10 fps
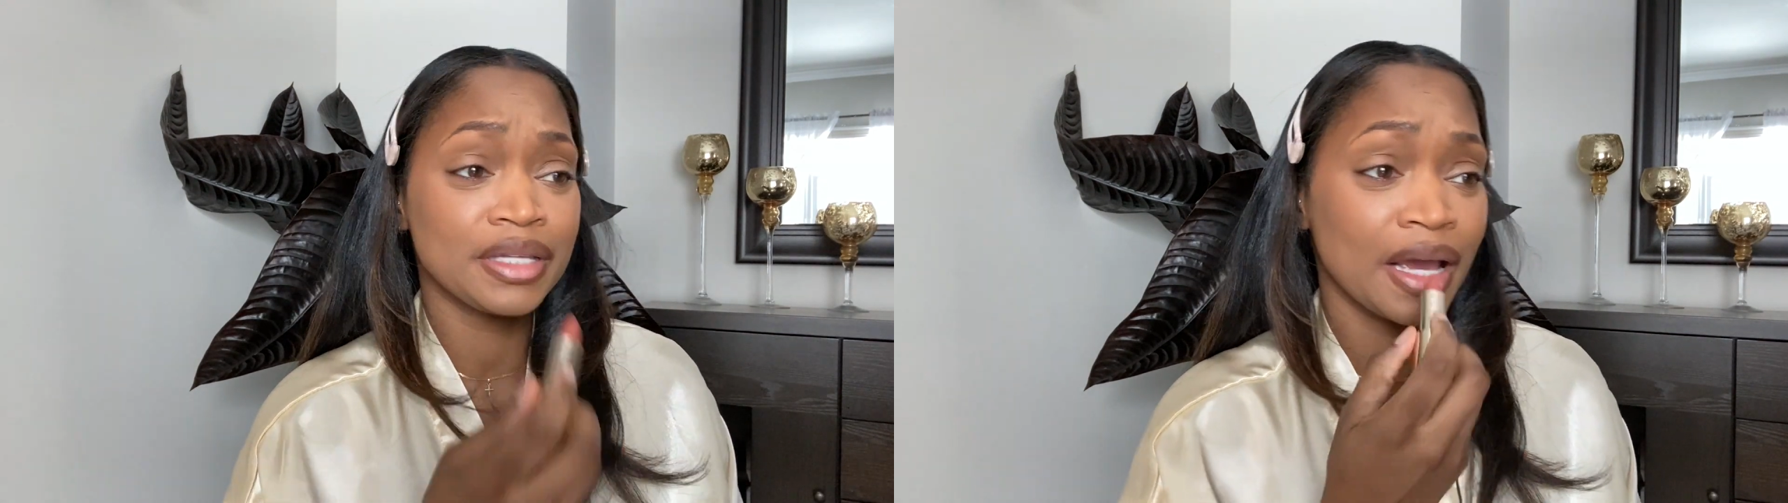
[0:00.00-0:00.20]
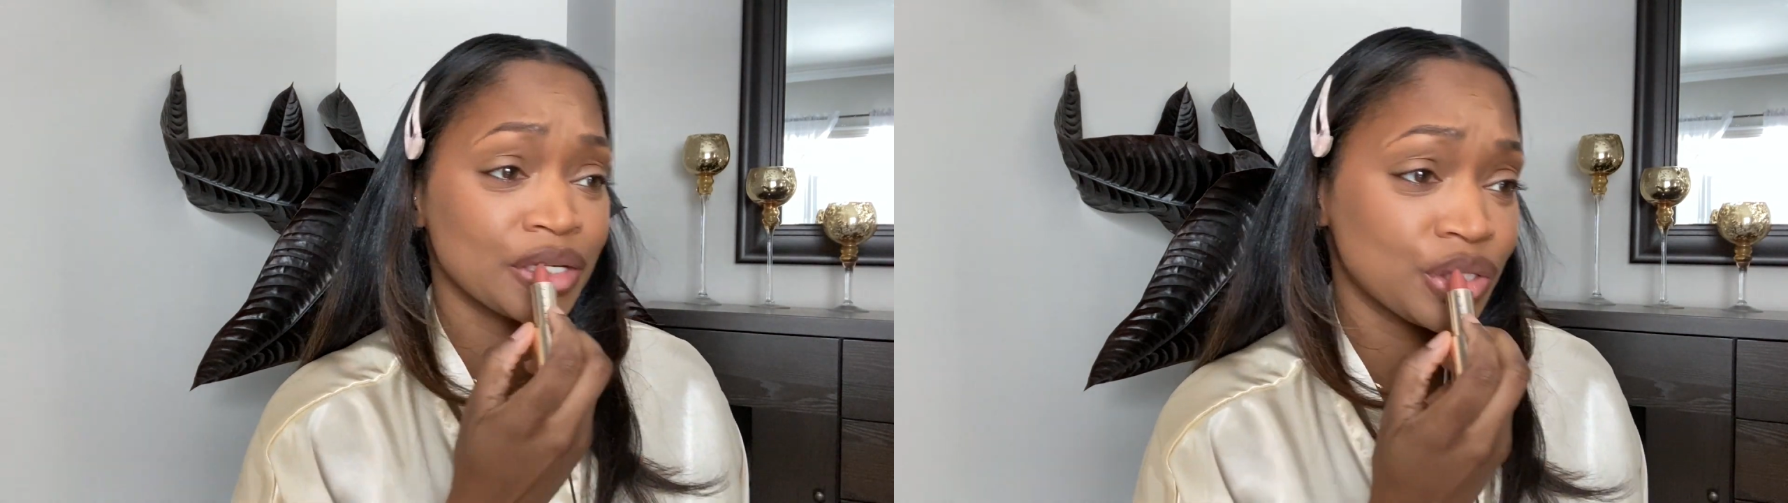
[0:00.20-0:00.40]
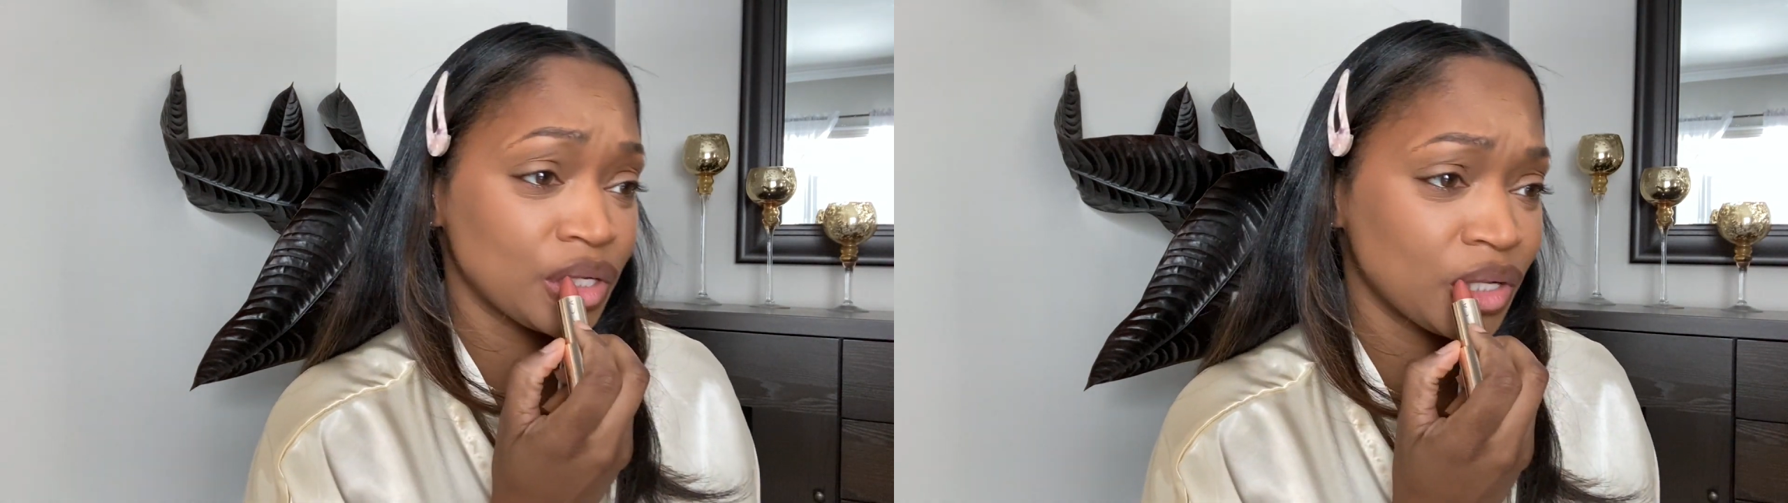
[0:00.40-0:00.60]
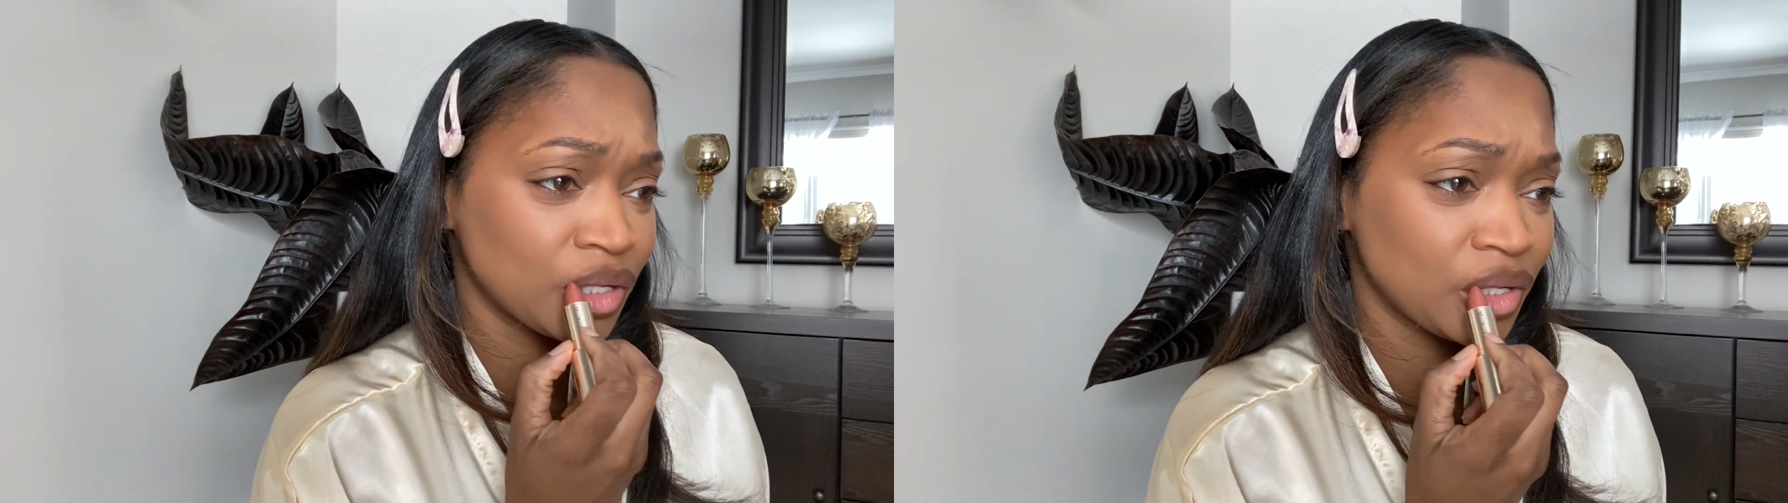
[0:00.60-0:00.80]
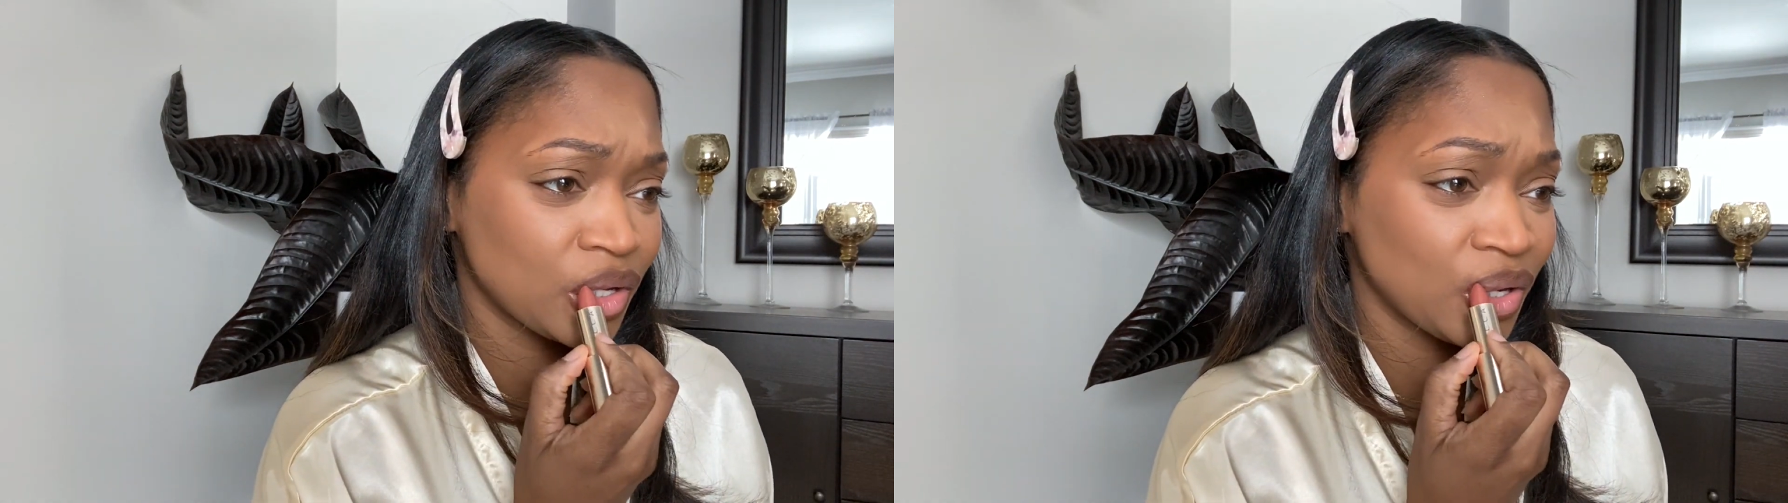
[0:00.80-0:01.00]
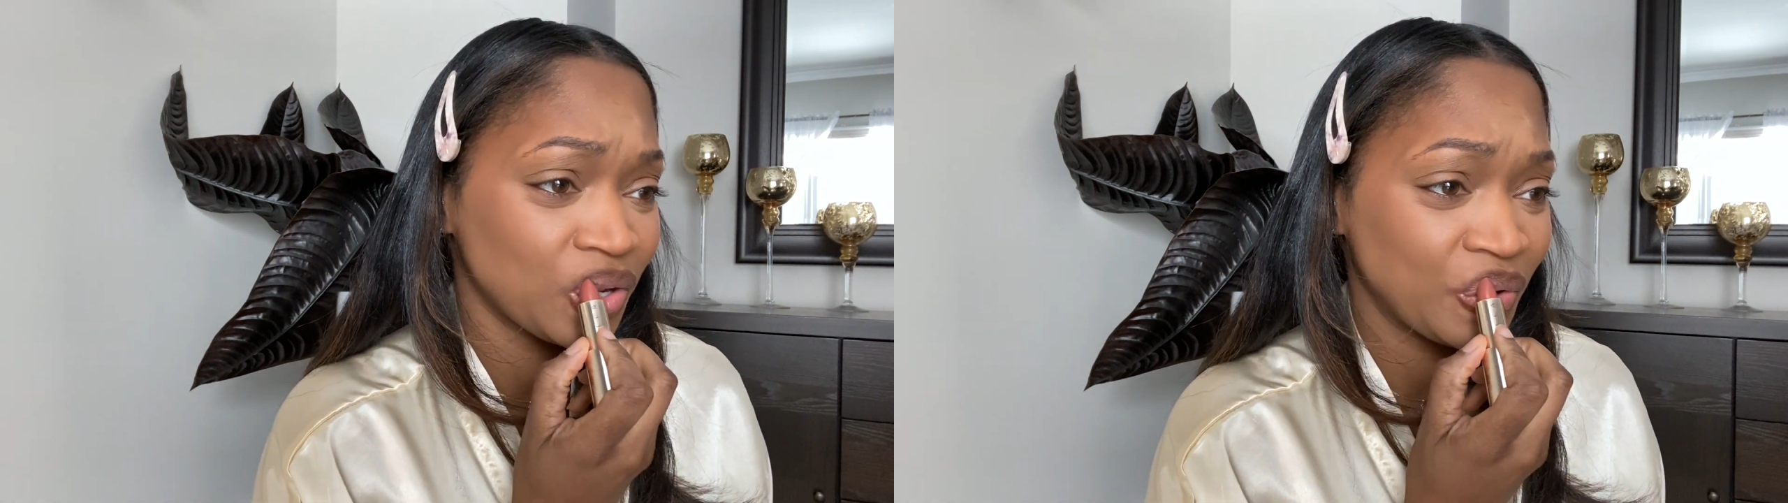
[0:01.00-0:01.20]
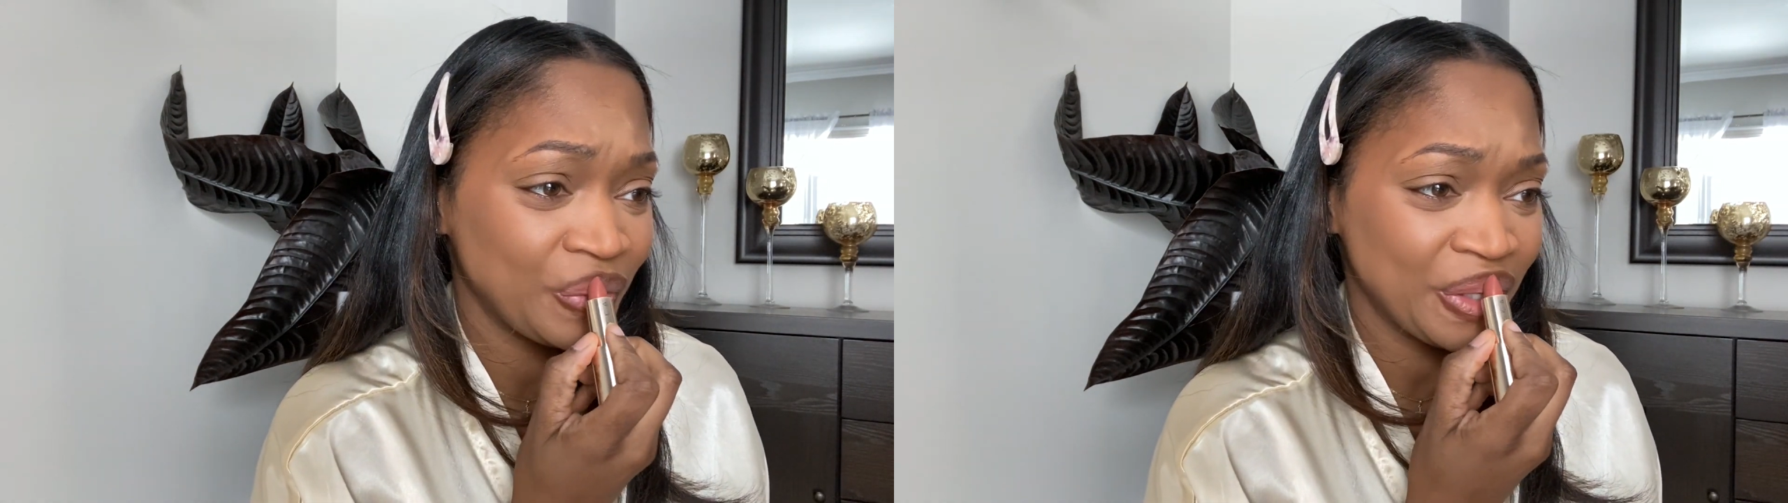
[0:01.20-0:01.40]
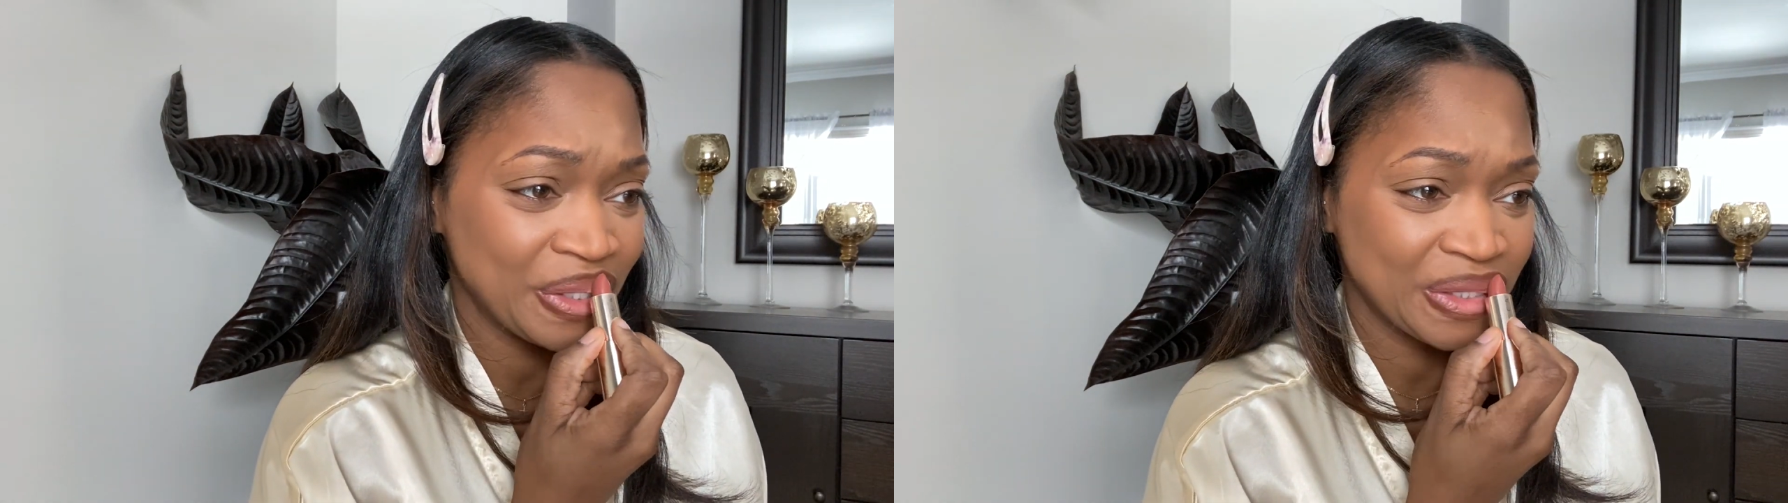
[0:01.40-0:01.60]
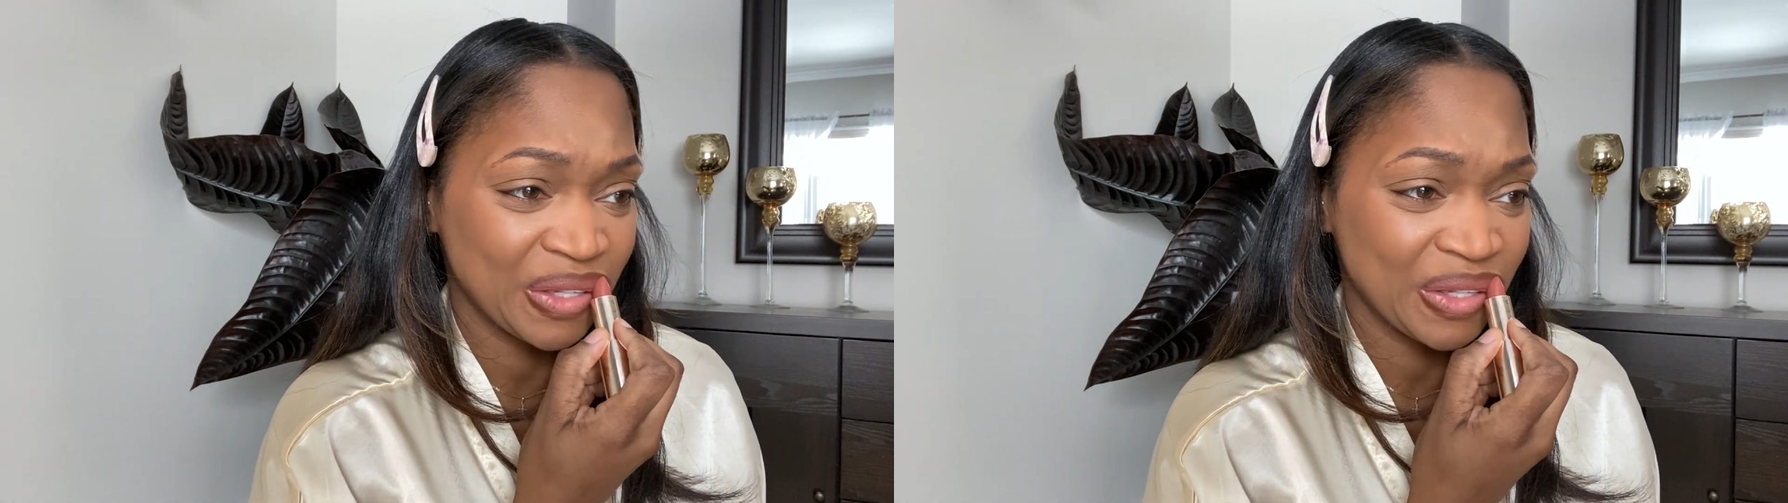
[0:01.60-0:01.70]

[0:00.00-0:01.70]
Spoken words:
actually Chloe's,